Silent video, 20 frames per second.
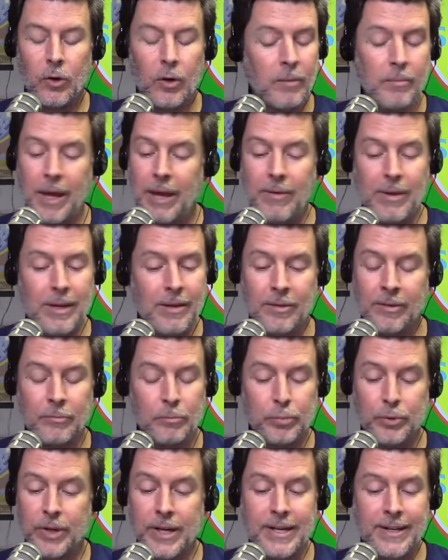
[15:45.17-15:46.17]
maybe even
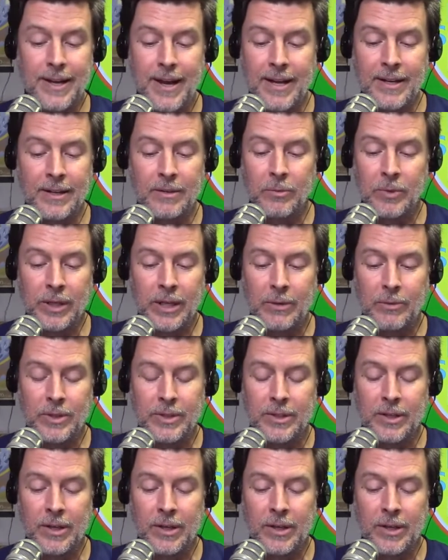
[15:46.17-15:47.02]
predated when he was